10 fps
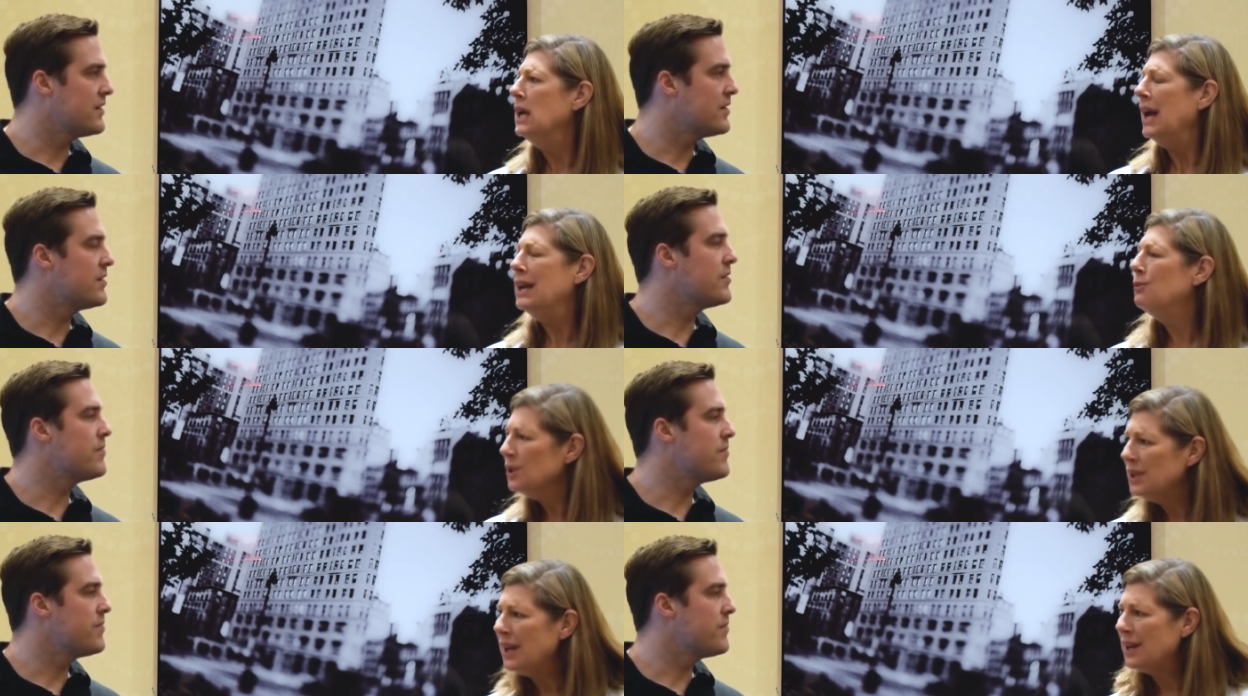Speaker 1: And it
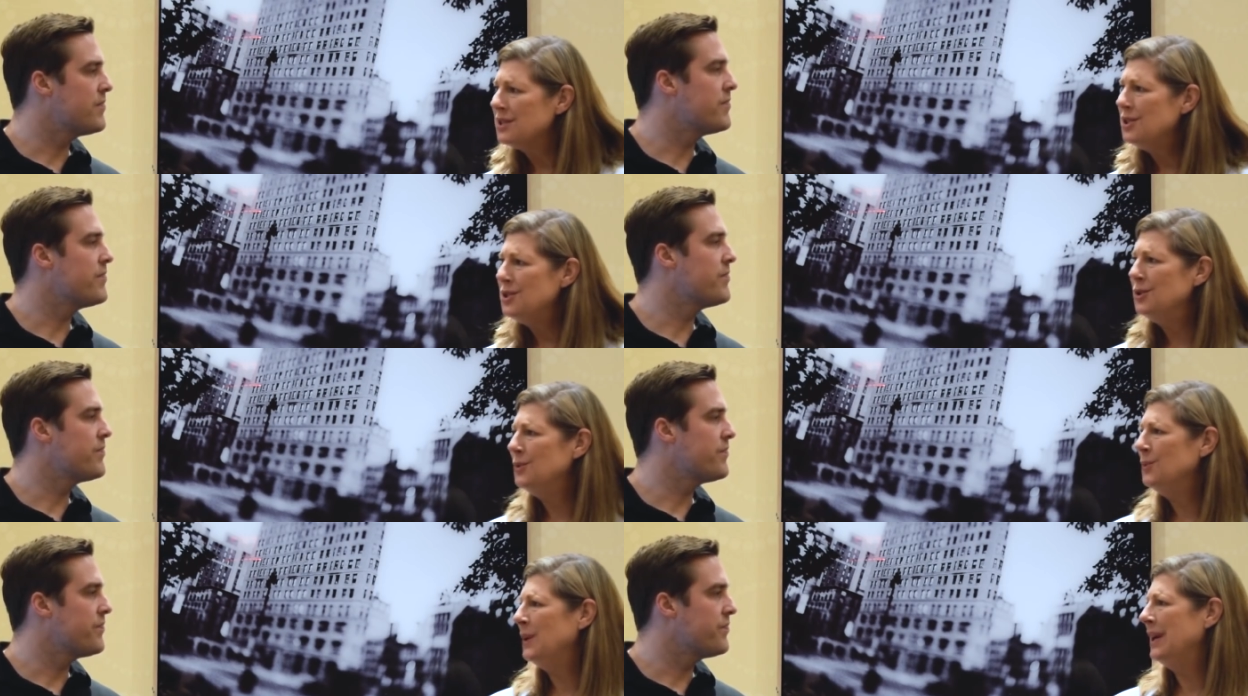really has to
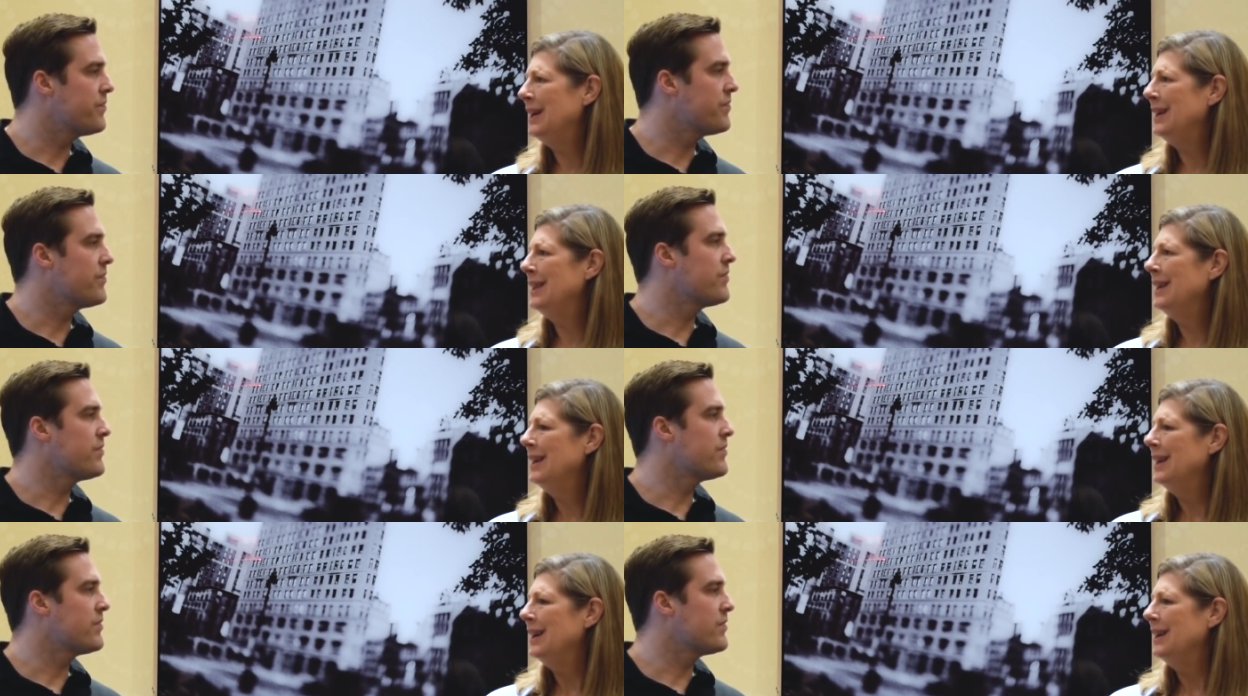do with
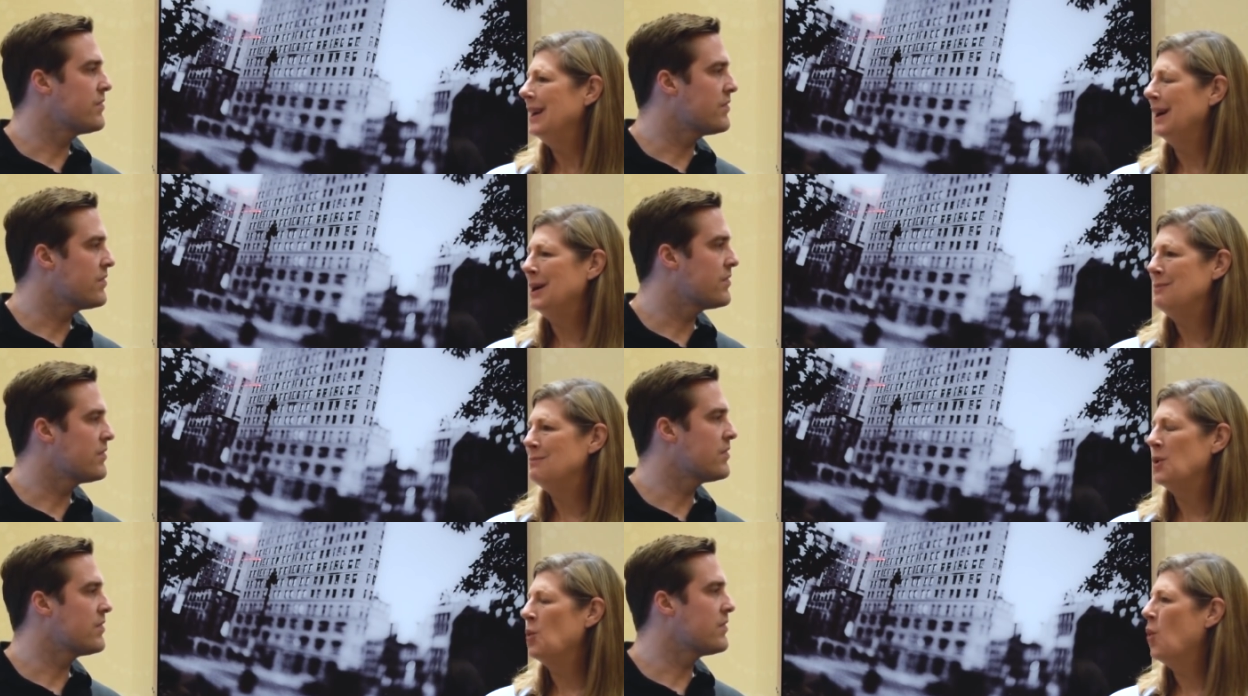
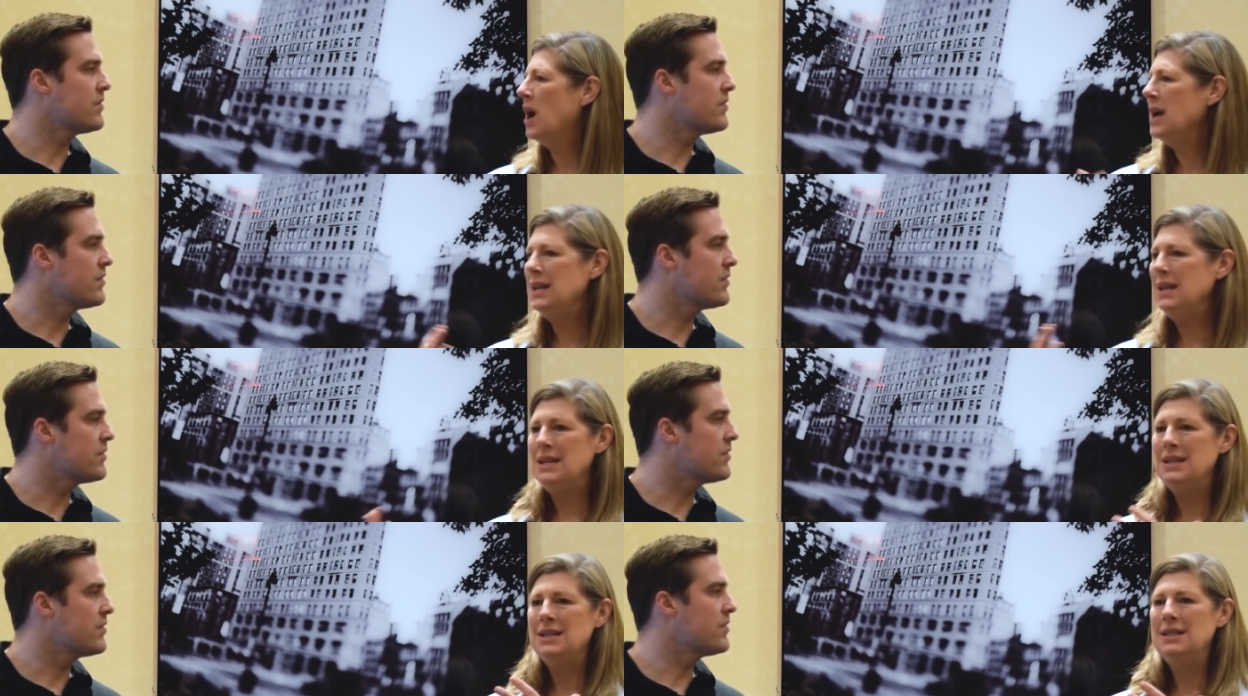um, what
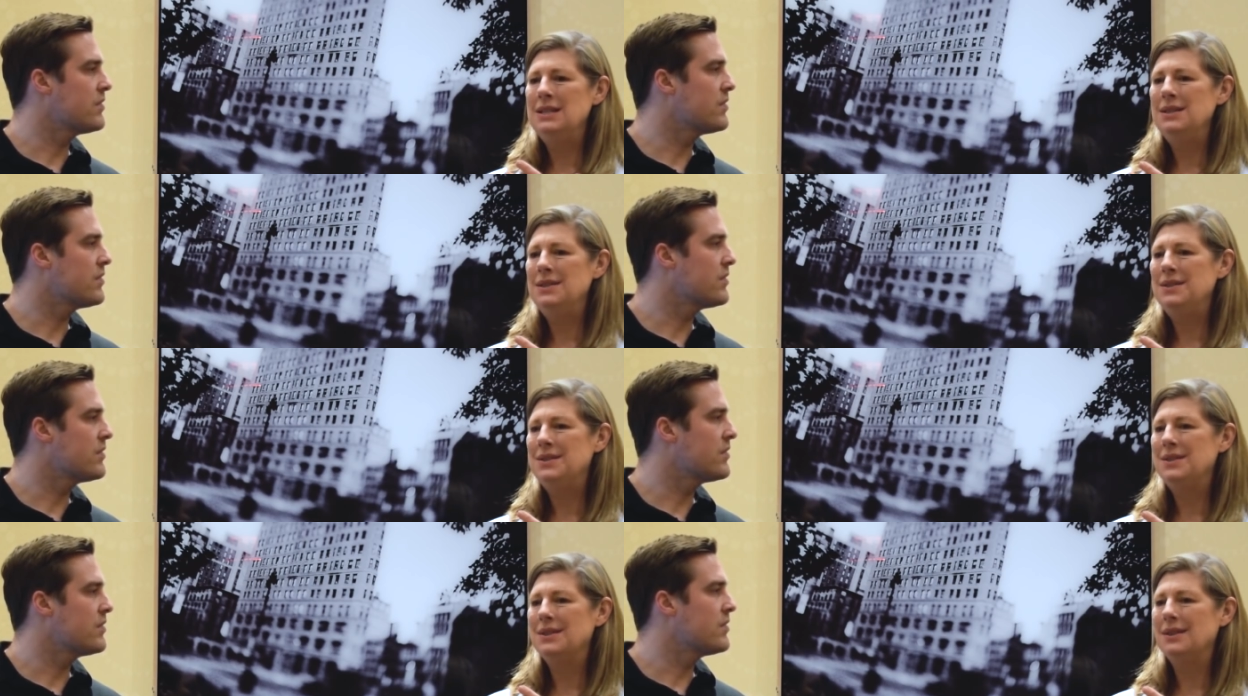
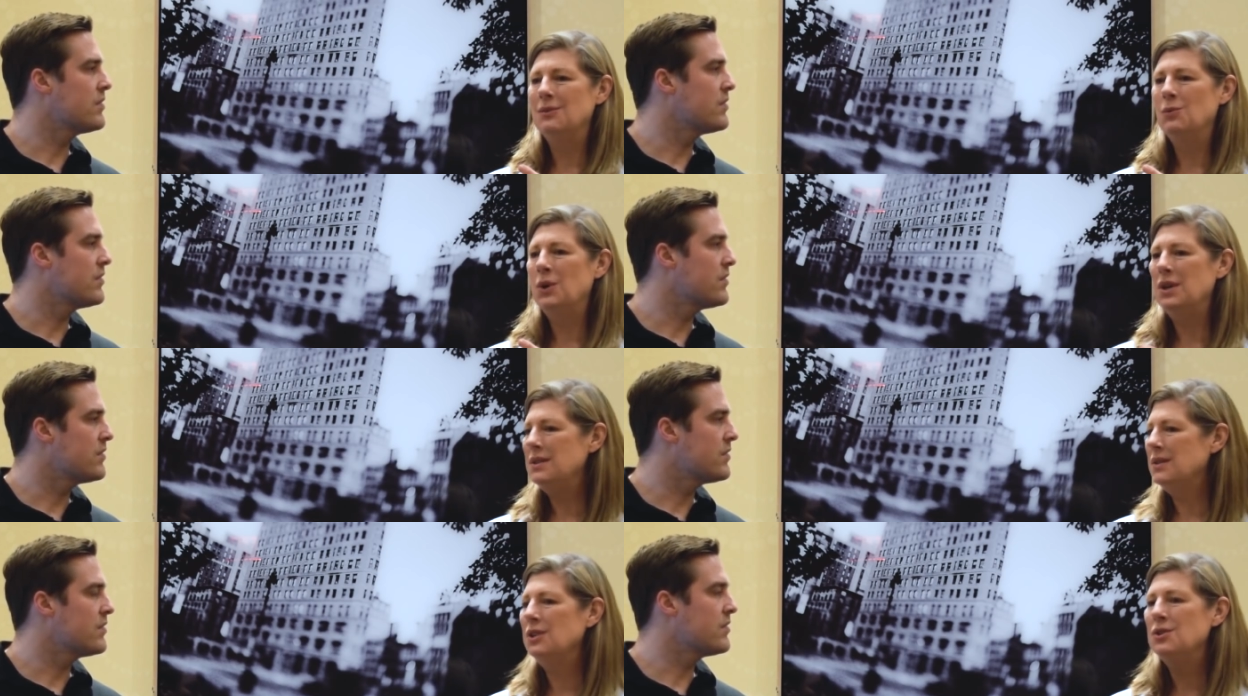is what
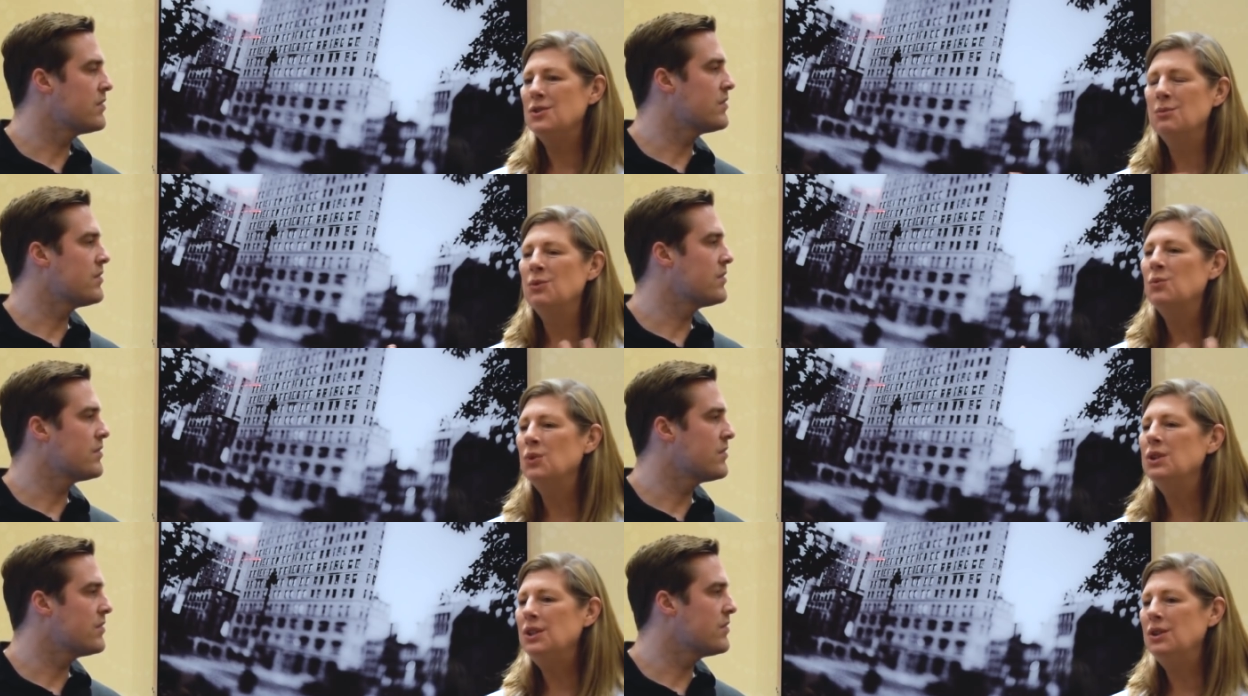is the consumer
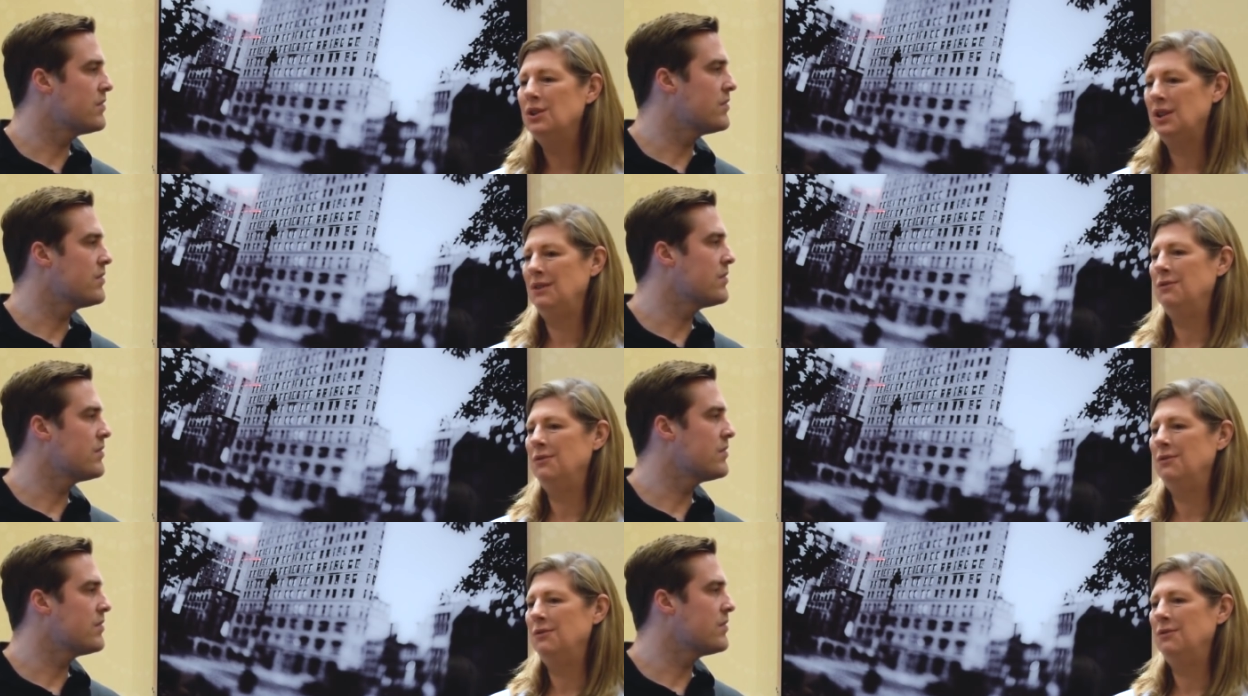really looking